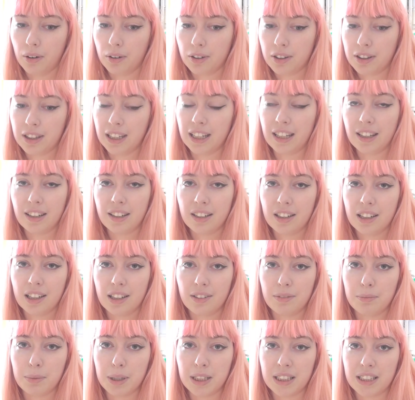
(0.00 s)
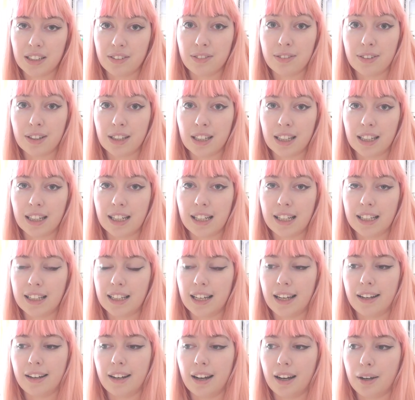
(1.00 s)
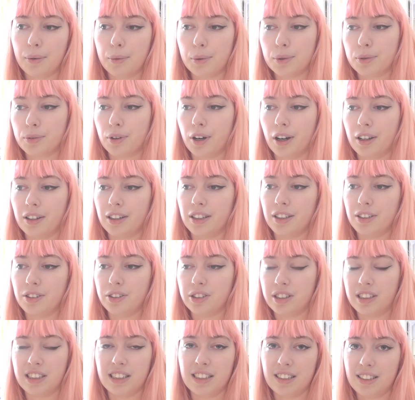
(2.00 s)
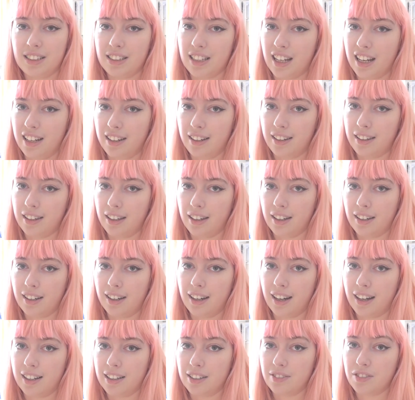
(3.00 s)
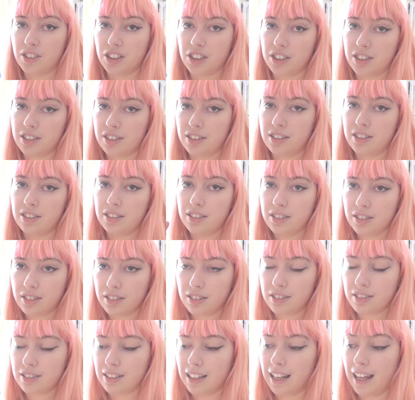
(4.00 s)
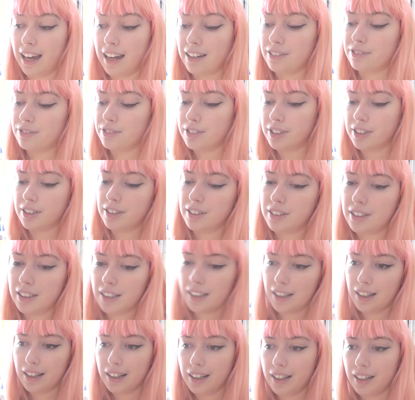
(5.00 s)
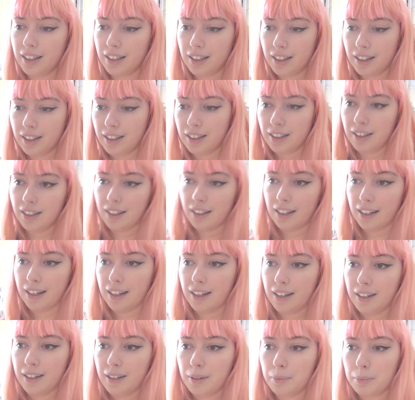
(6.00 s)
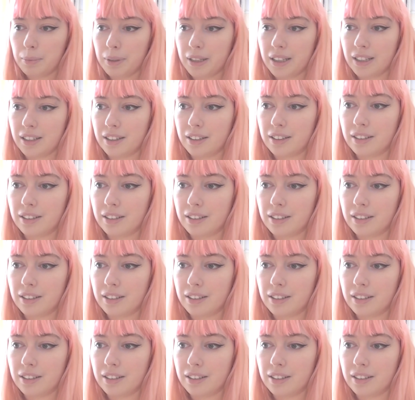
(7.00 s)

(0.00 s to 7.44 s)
or think of me differently, then I would rather you just didn't say anything and kind of just left. Um,